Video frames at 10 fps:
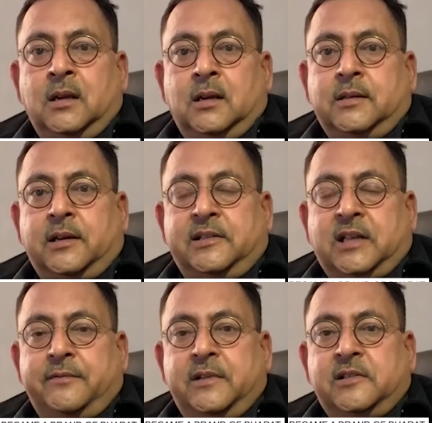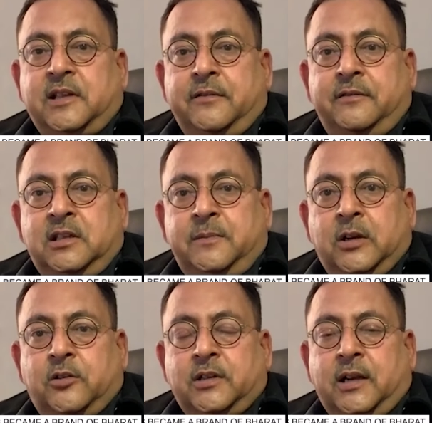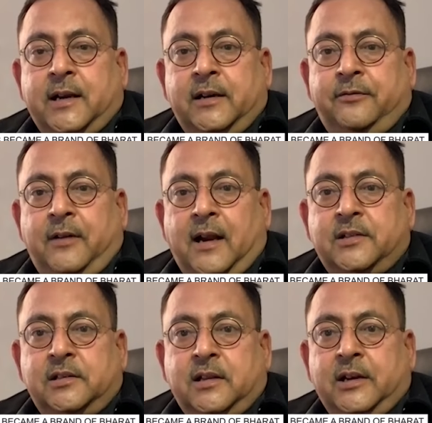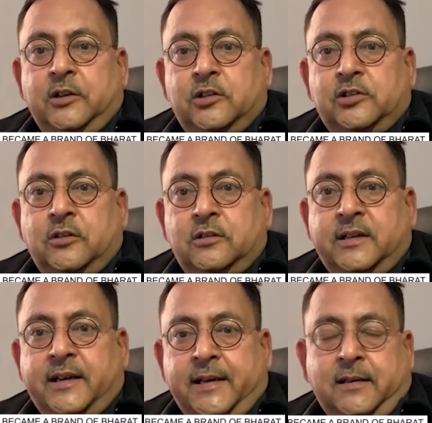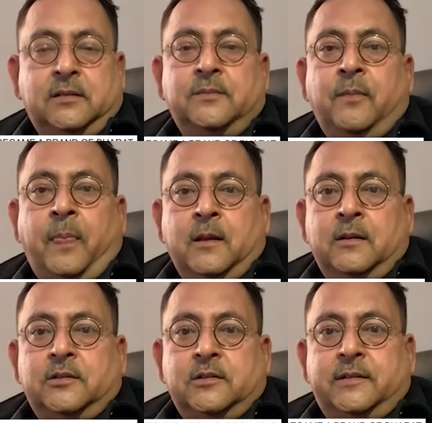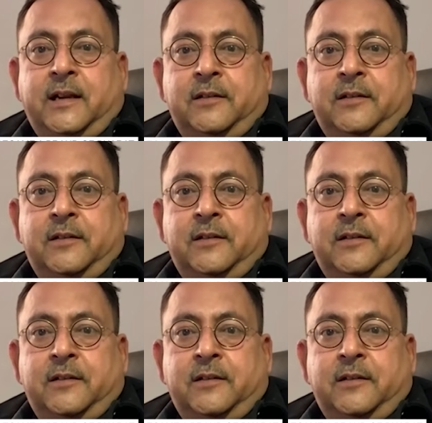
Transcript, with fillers: the deserving service, because the current flower scenario is not great. So that